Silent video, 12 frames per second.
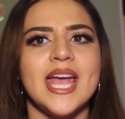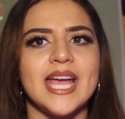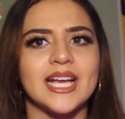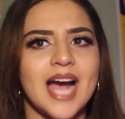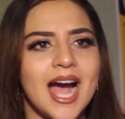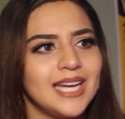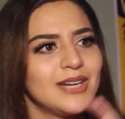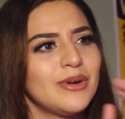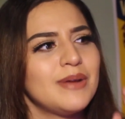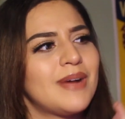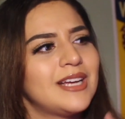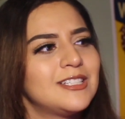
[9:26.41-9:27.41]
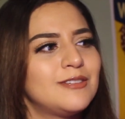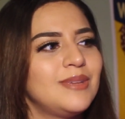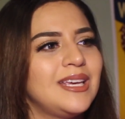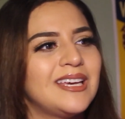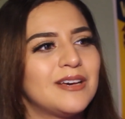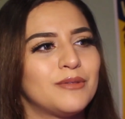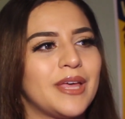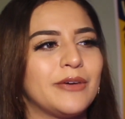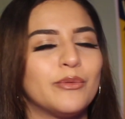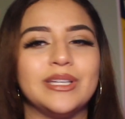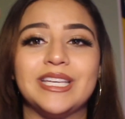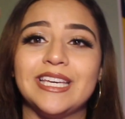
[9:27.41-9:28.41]
It kind of reminded me of
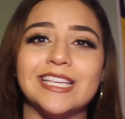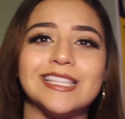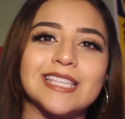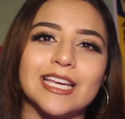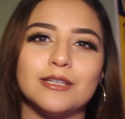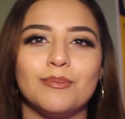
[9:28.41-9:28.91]
like when kids like